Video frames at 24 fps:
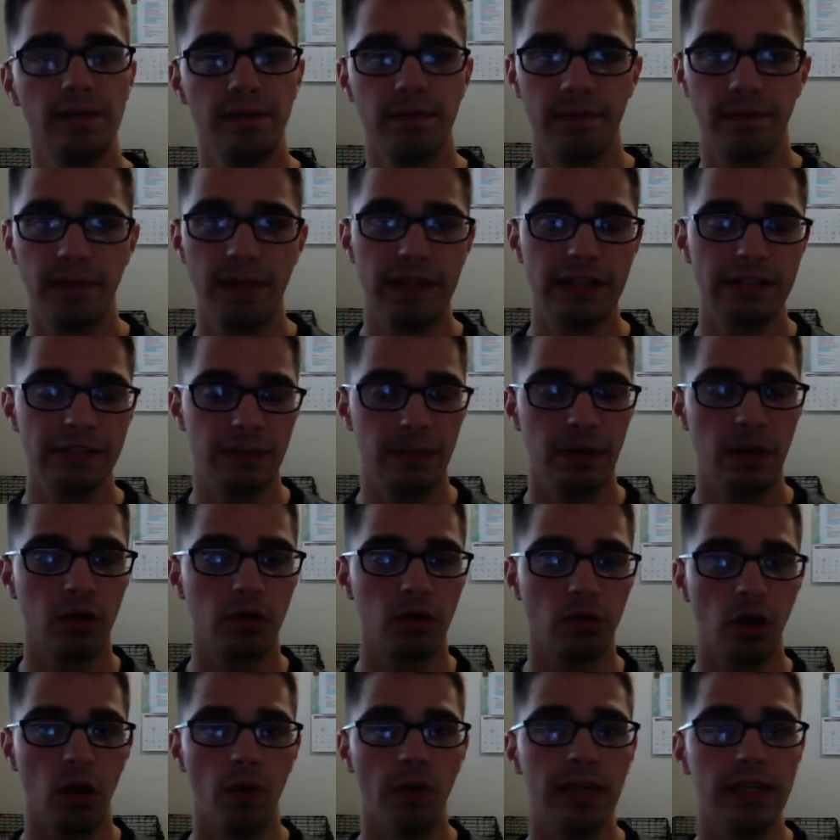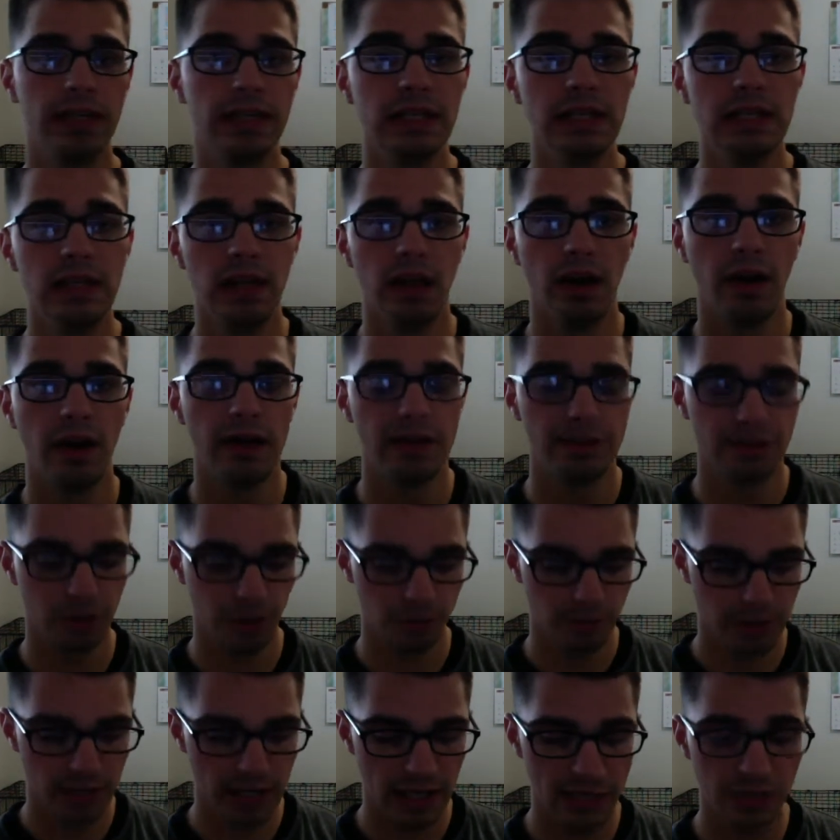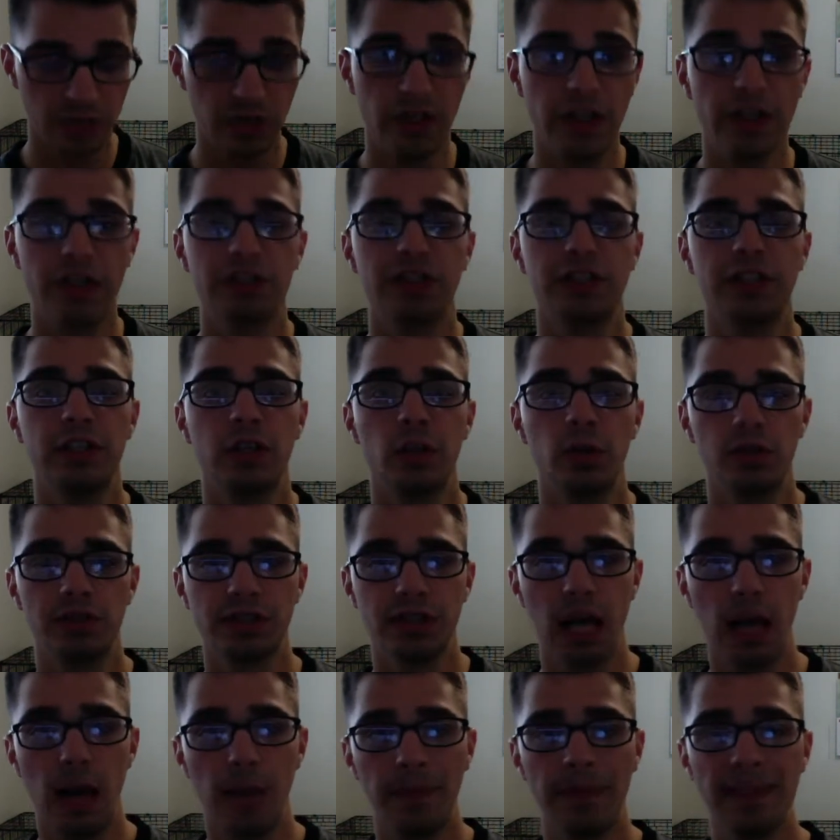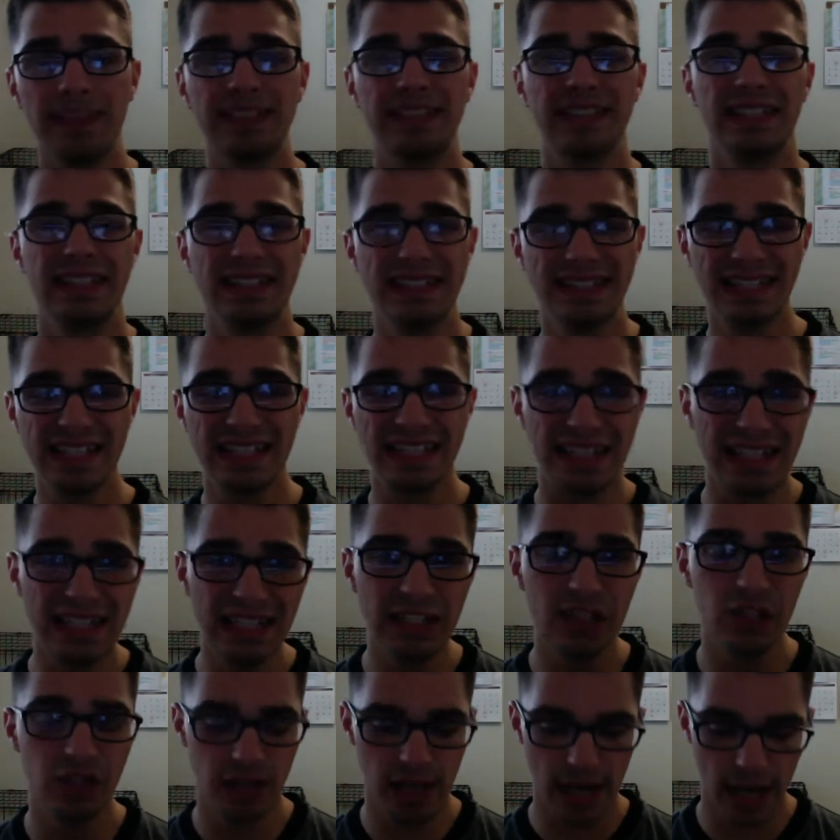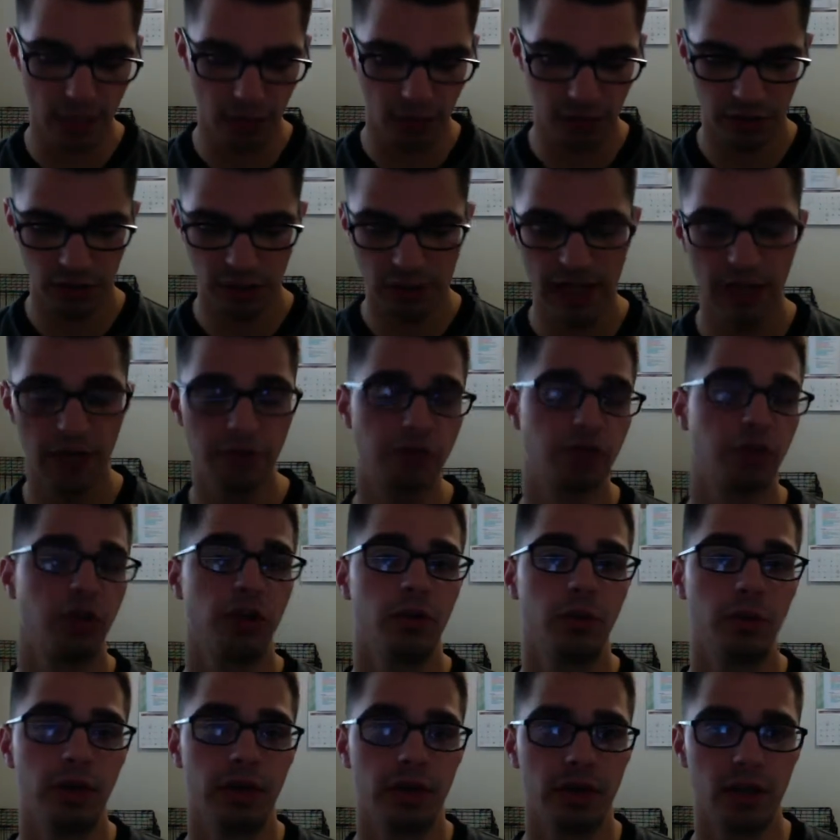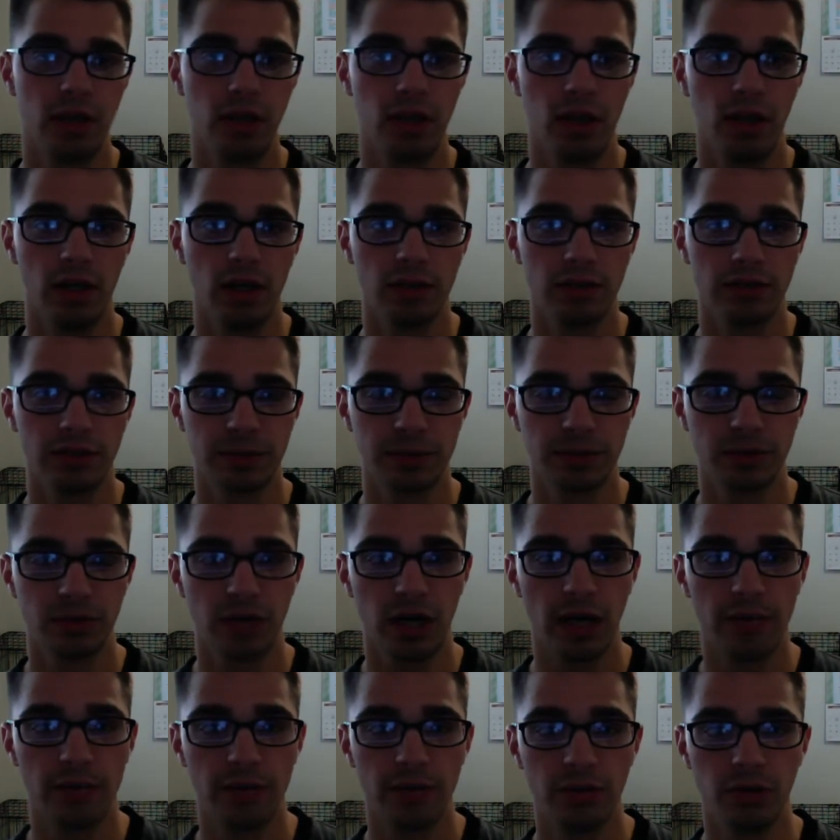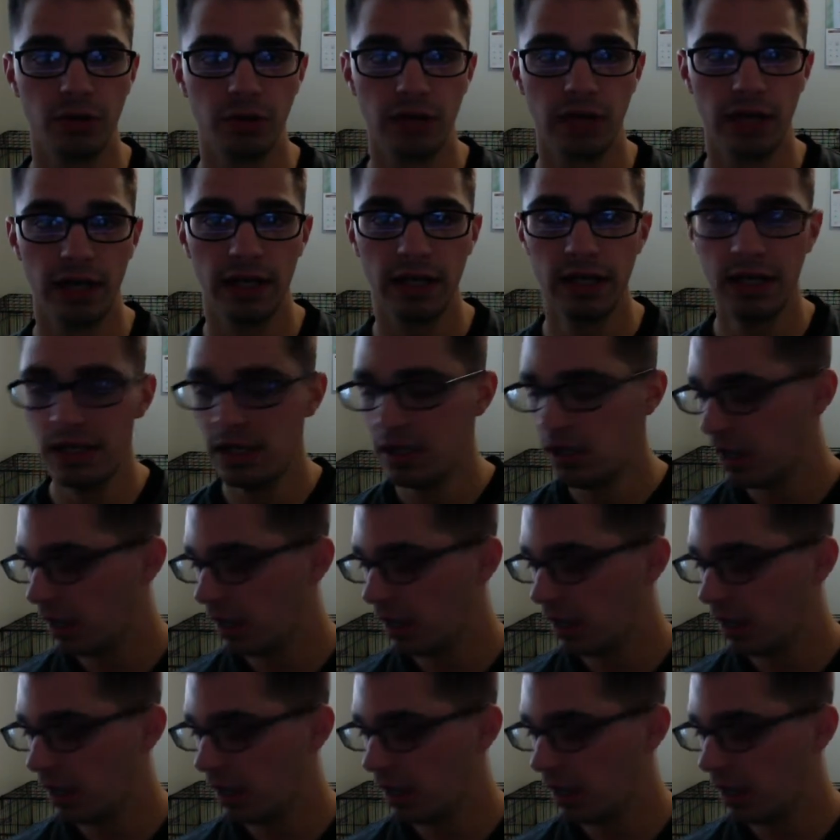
things about growing. All right, so if you guys are interested in those topics, this is the channel that you guys are going to want to subscribe to, okay?